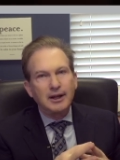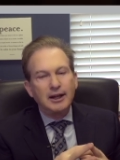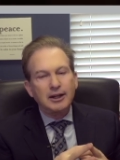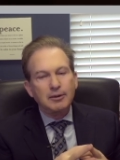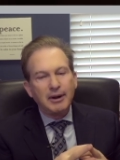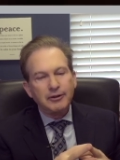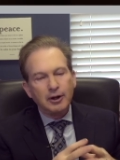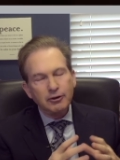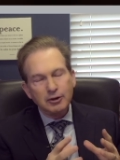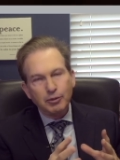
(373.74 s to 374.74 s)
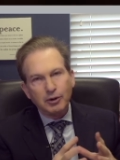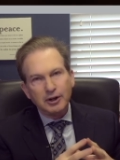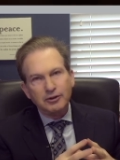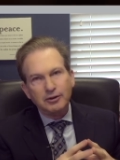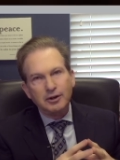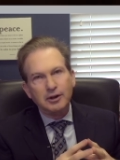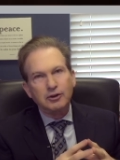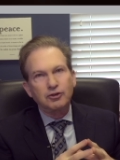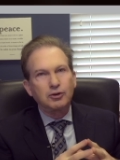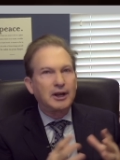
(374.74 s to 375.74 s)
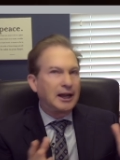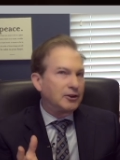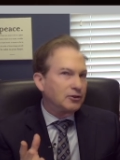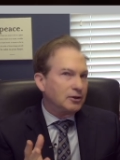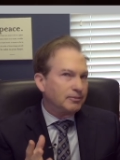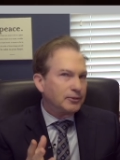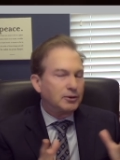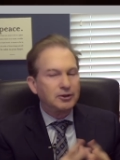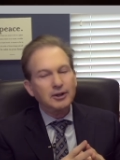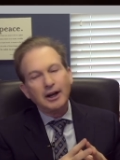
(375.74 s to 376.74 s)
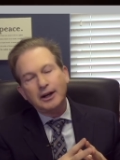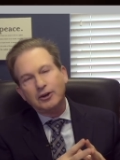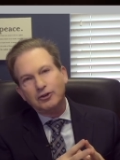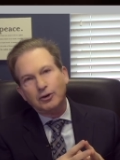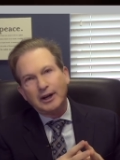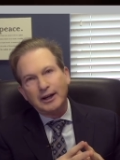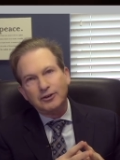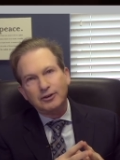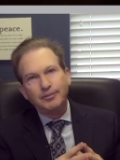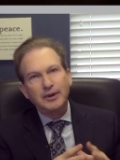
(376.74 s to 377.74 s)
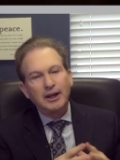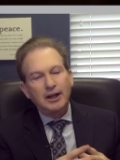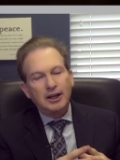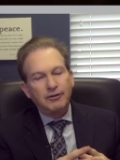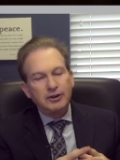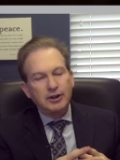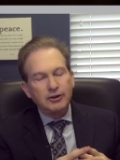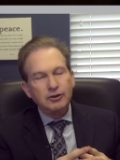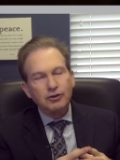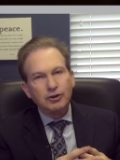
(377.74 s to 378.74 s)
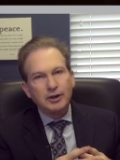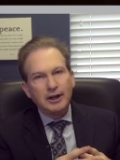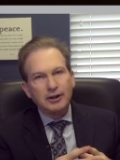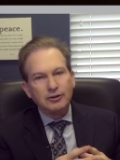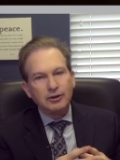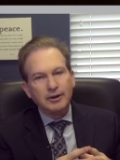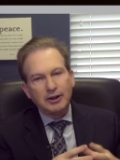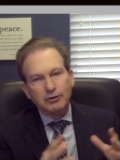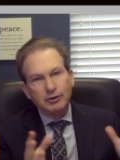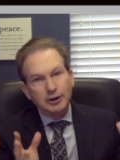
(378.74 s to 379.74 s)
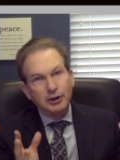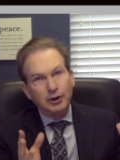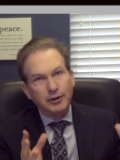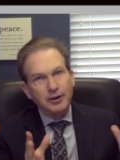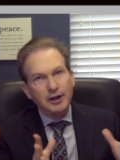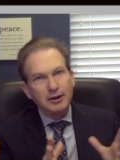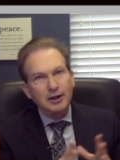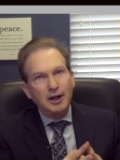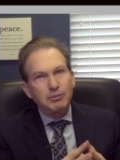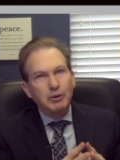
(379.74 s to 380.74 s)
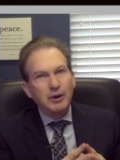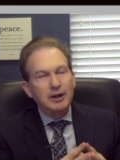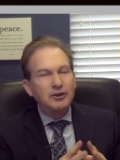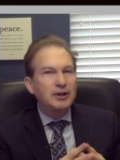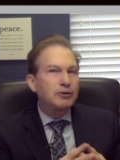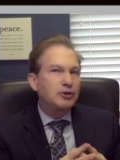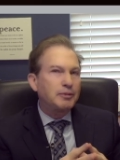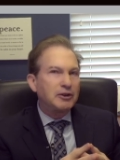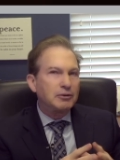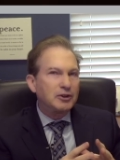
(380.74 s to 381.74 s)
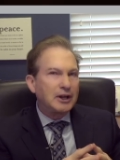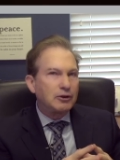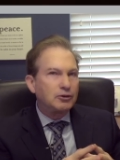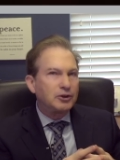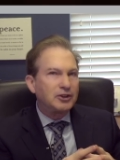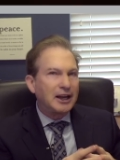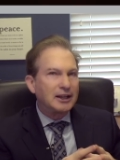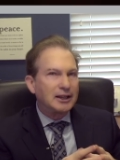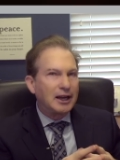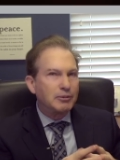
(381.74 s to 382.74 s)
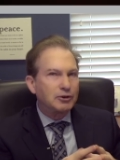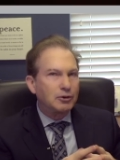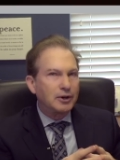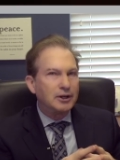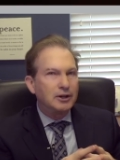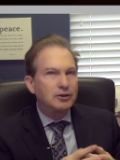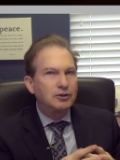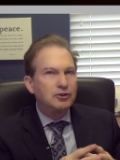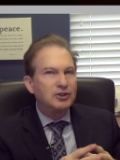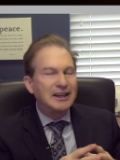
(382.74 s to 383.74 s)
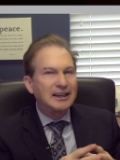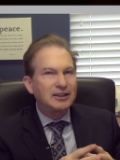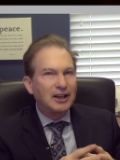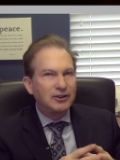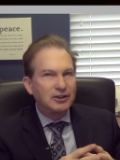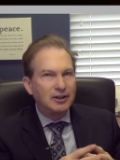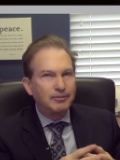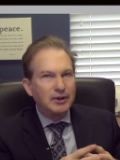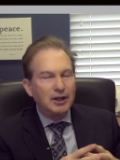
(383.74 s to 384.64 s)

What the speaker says: Now, the pathology report is either going to show cancer or it's not going to show cancer. If it doesn't show cancer, that's a really good thing, but we're going to send those specimens out to a second laboratory to do genetic testing.